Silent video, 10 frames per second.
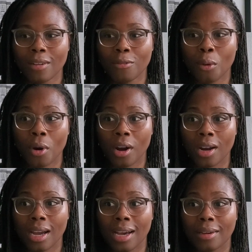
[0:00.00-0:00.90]

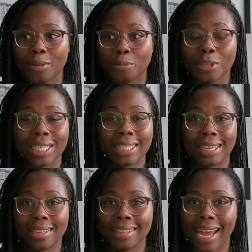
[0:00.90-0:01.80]
for a
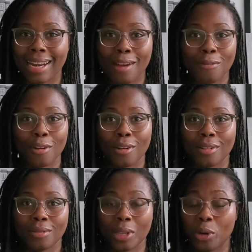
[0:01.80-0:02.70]
reason that
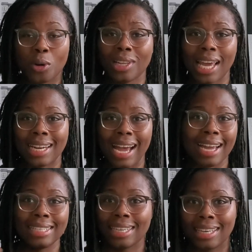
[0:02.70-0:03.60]
never, or like an
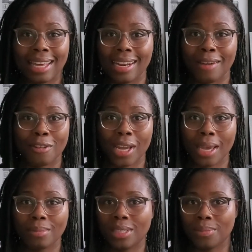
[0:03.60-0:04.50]
idea that never
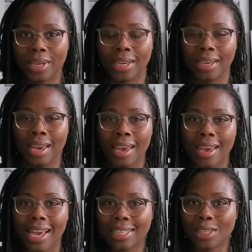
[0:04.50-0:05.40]
came to be.
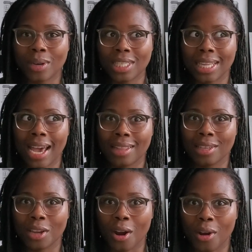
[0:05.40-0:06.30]
And so I just had the
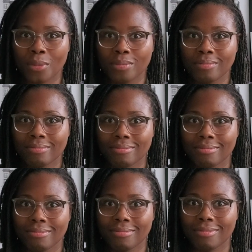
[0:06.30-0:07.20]
yarn
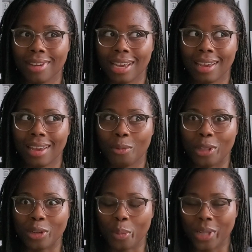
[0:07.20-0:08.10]

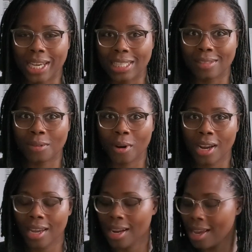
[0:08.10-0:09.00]
with no plans for
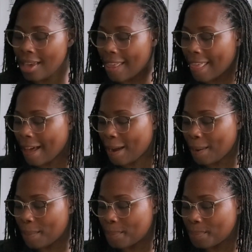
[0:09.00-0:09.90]
it.
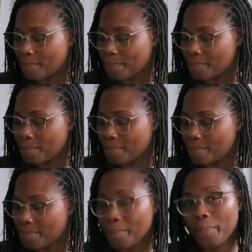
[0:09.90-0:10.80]
Um,
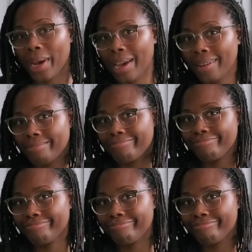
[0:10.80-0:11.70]
but
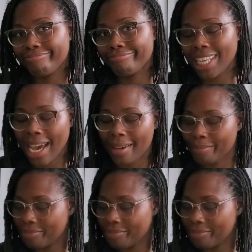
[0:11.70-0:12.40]
yeah,